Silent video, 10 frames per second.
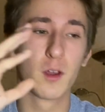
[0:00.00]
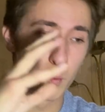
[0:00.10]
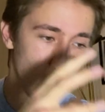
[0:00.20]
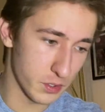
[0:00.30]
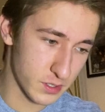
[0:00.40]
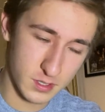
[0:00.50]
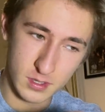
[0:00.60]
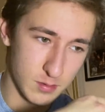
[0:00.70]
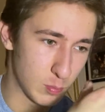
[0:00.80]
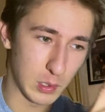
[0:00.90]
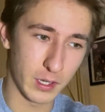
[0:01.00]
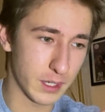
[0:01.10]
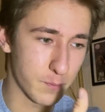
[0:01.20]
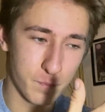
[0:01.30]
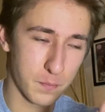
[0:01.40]
What's,
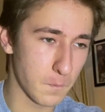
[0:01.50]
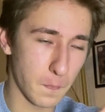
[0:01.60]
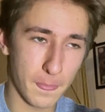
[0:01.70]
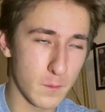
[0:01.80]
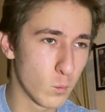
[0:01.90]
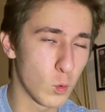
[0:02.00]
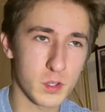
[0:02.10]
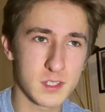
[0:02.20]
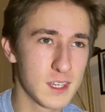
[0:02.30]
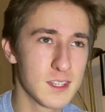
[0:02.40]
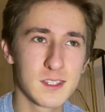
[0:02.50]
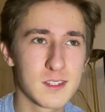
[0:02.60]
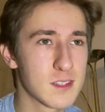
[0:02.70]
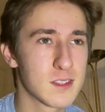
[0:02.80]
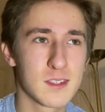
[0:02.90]
like, what
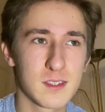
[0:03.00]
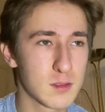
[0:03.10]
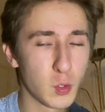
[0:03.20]
is